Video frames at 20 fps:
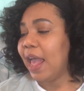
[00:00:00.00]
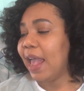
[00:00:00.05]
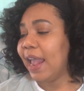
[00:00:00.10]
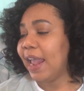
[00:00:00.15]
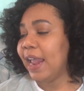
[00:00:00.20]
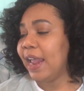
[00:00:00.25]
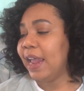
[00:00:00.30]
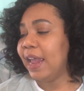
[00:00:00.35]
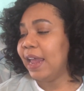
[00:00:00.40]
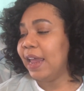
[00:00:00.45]

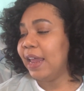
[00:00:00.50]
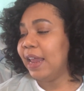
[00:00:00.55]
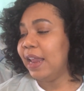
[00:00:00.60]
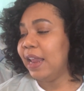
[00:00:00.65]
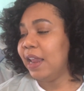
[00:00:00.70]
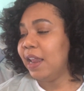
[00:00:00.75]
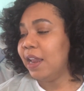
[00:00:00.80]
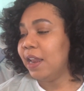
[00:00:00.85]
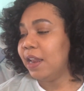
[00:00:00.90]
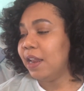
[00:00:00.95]

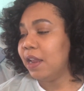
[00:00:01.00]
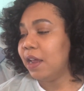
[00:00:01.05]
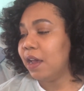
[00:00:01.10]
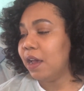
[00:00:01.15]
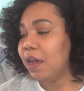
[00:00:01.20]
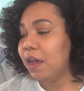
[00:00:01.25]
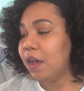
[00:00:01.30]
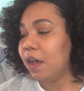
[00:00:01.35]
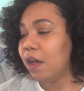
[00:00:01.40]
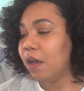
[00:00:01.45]

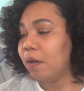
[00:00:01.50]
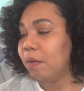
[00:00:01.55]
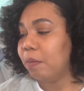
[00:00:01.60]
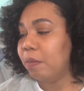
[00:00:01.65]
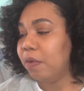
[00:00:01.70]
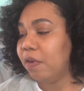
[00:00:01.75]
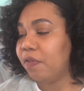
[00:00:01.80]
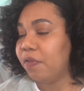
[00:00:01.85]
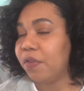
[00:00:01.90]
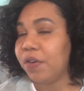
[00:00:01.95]
And
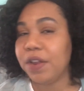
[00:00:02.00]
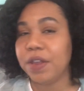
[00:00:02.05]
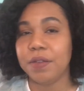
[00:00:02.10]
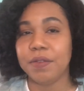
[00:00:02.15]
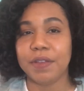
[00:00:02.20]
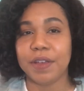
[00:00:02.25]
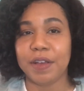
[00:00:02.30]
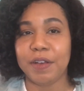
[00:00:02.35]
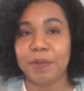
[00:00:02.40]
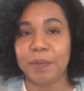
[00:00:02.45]
before you
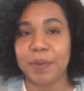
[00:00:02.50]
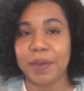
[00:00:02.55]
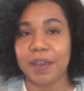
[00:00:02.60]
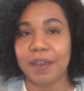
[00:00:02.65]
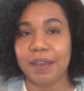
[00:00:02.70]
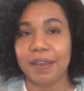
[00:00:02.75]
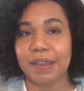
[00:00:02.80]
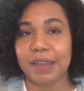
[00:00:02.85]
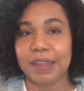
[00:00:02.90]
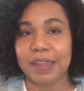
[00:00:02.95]
tell
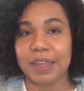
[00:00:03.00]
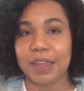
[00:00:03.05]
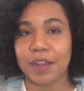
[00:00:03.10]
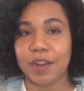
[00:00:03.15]
me,